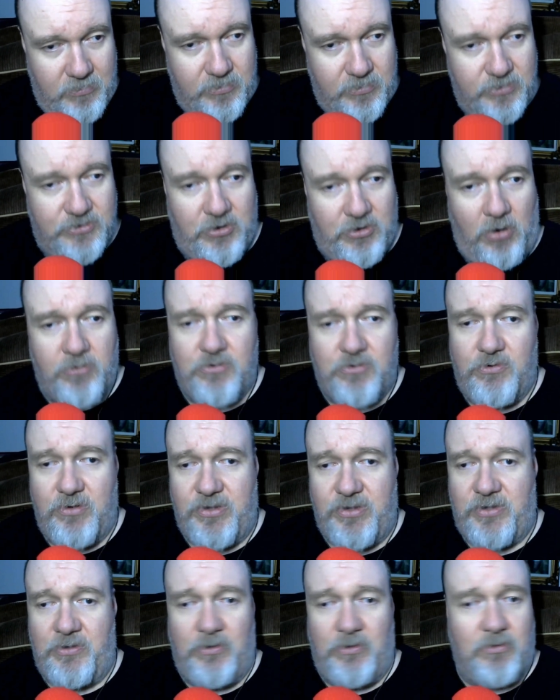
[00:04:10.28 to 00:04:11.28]
Dark
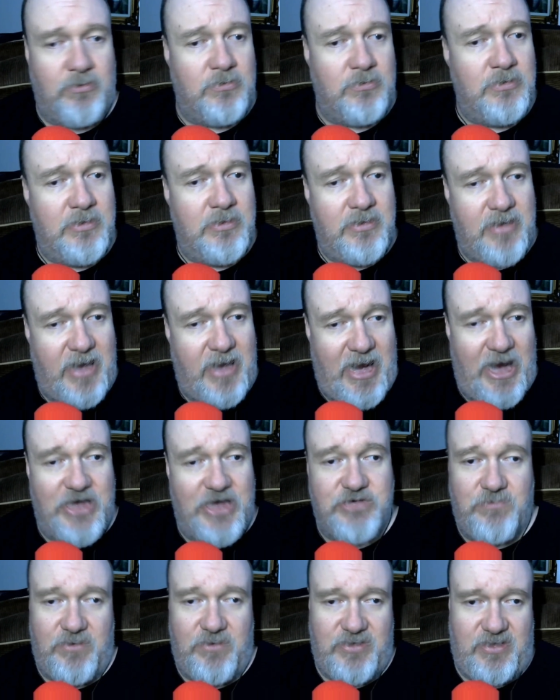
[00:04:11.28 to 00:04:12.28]
Crystal, Age
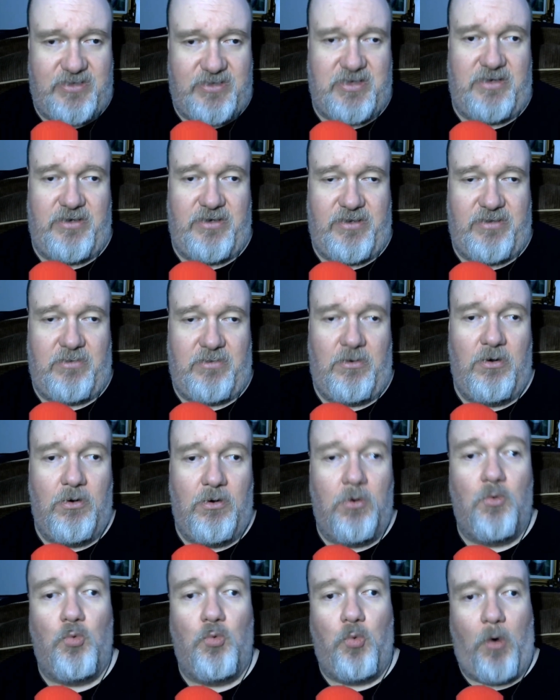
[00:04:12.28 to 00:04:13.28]
of Resistance.
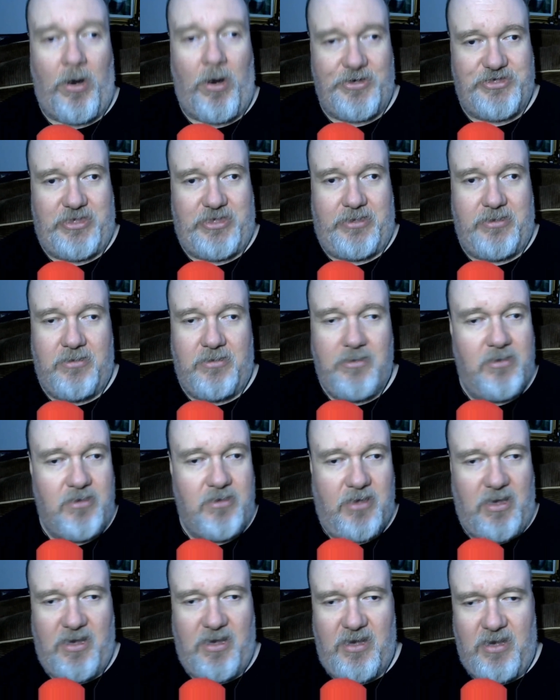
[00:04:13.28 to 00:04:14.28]
Watch it.
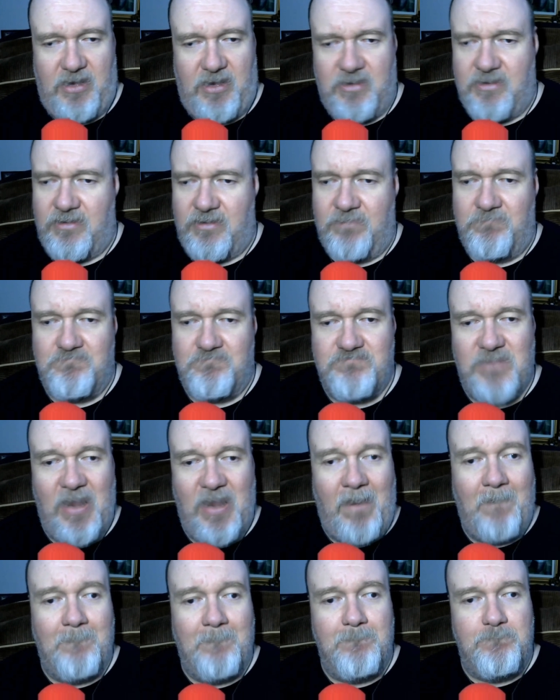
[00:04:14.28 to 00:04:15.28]
It's
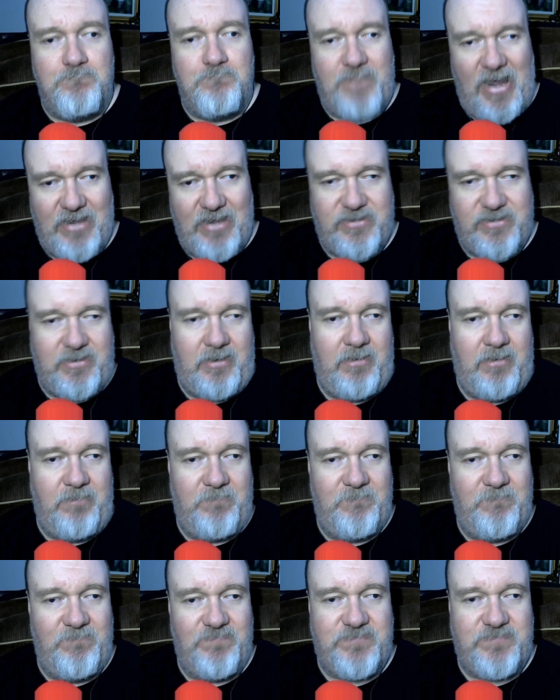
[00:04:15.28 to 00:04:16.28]
best
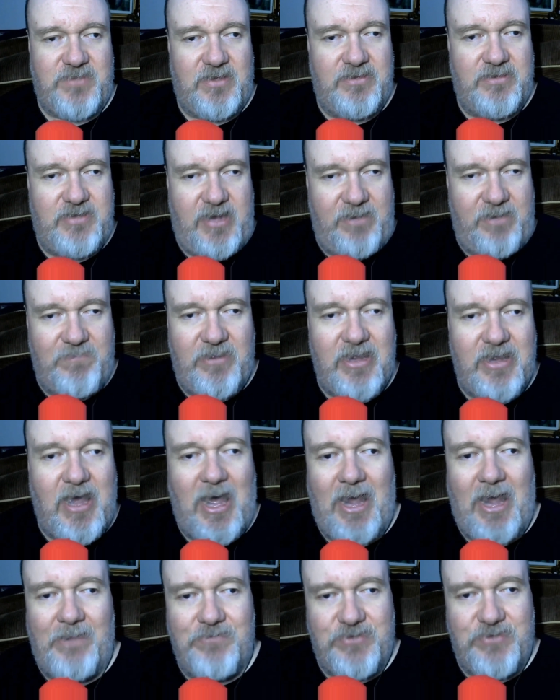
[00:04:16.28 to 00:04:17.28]
T V
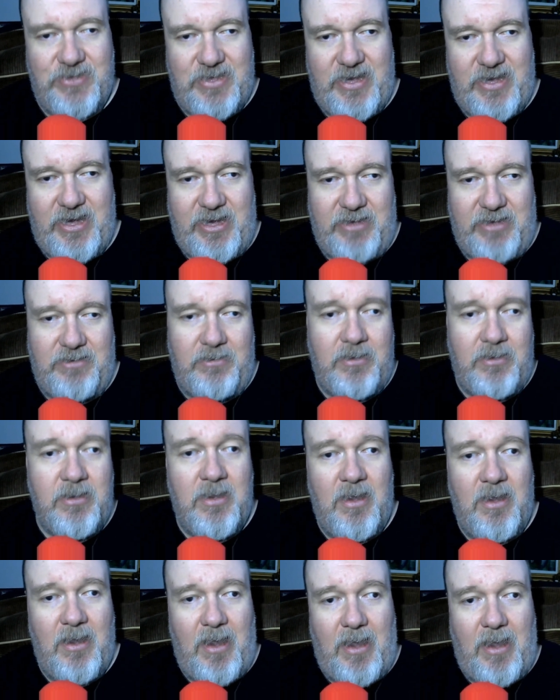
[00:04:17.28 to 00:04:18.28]
I've seen
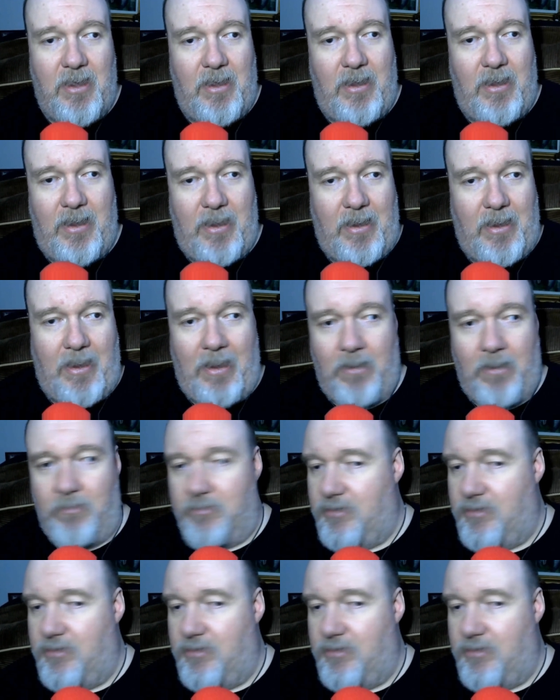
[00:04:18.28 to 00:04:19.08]
out